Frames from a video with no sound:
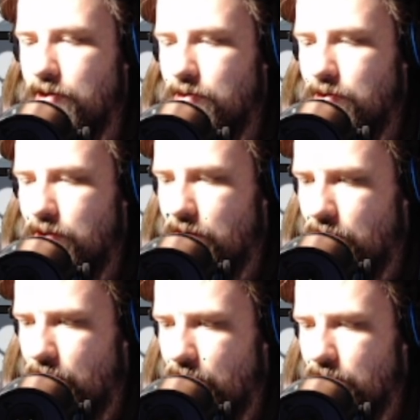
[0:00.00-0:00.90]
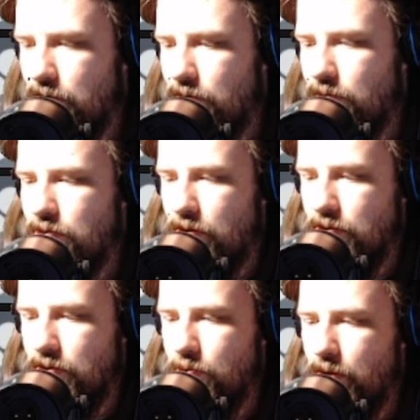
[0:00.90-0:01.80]
so she can get
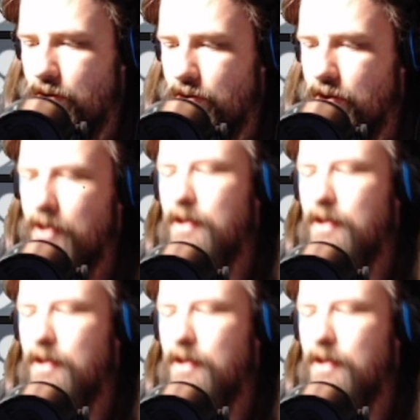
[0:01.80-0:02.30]
charges quicker.